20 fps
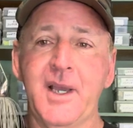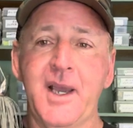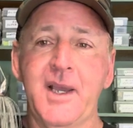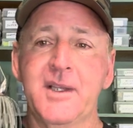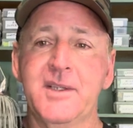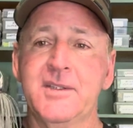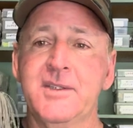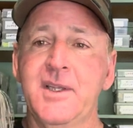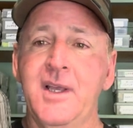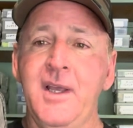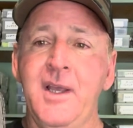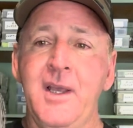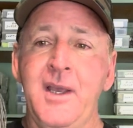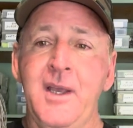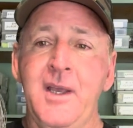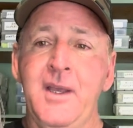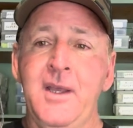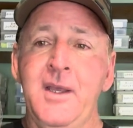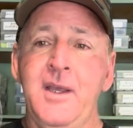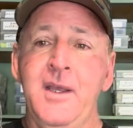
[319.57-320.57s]
Guys,
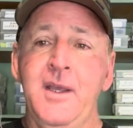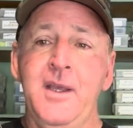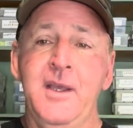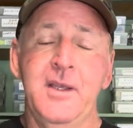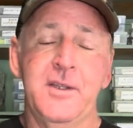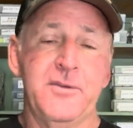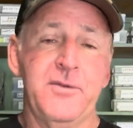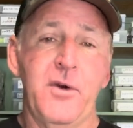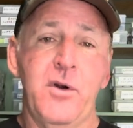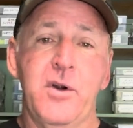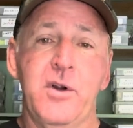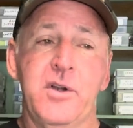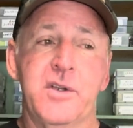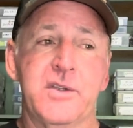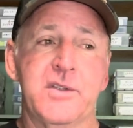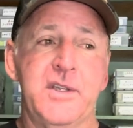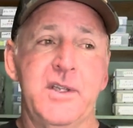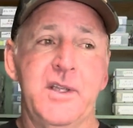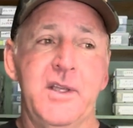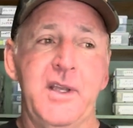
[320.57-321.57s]
as far
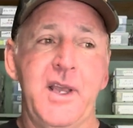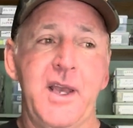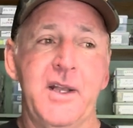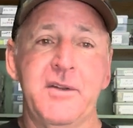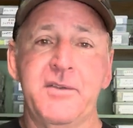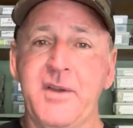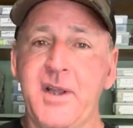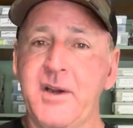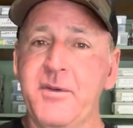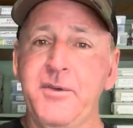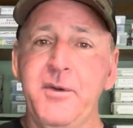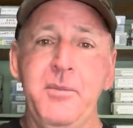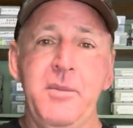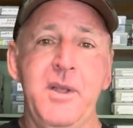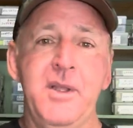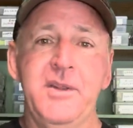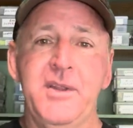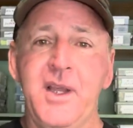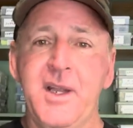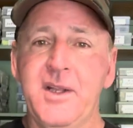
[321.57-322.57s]
as out of every
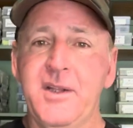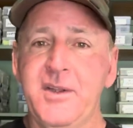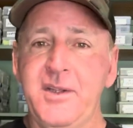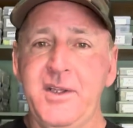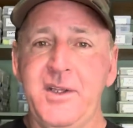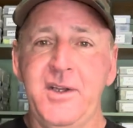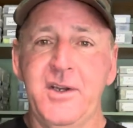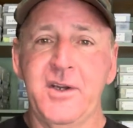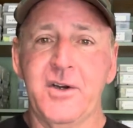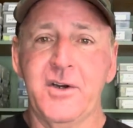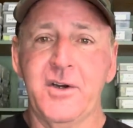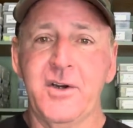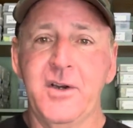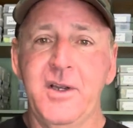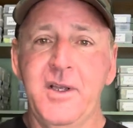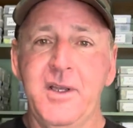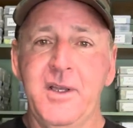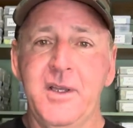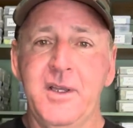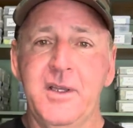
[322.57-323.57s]
month out of the year,